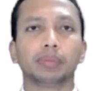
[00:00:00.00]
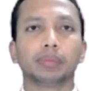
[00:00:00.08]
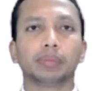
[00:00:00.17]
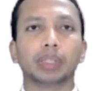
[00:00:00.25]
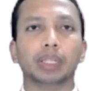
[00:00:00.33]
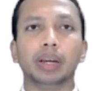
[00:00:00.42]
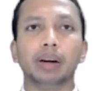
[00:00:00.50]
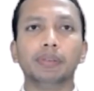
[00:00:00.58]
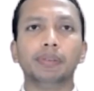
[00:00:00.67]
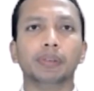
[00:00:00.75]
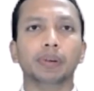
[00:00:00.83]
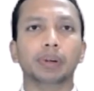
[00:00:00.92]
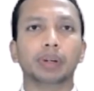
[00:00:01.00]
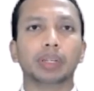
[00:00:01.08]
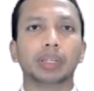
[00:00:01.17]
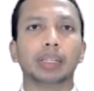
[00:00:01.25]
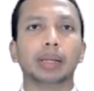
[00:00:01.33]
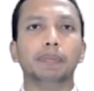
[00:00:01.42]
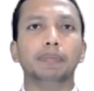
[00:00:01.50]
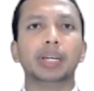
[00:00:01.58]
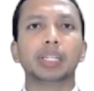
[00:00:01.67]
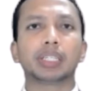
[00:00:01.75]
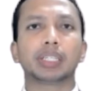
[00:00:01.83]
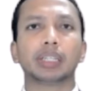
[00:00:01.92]
Therefore, the
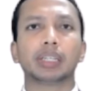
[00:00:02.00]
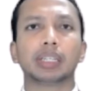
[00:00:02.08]
best